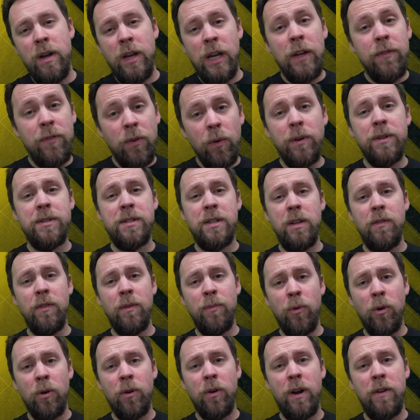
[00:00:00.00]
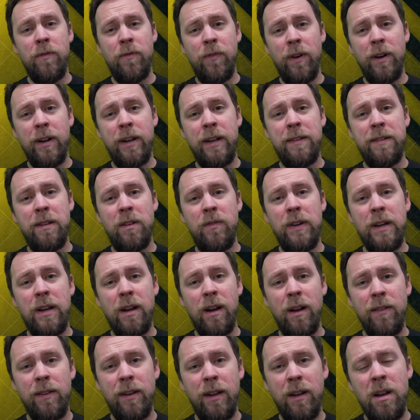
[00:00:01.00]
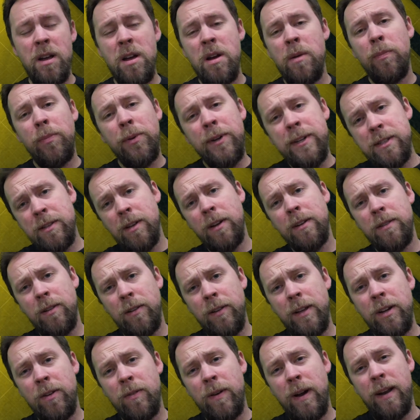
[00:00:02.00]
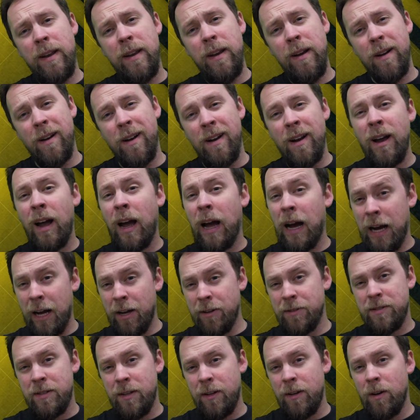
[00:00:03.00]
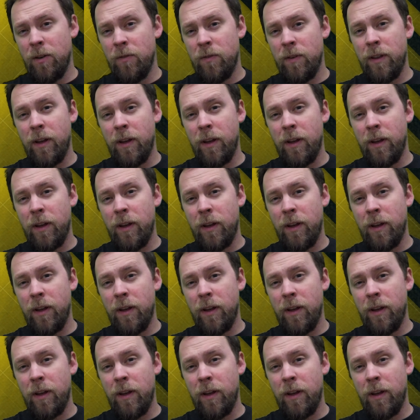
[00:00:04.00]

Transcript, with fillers: If you wanna see even more great FunAhead TV content, please click the link right here. I'll see you over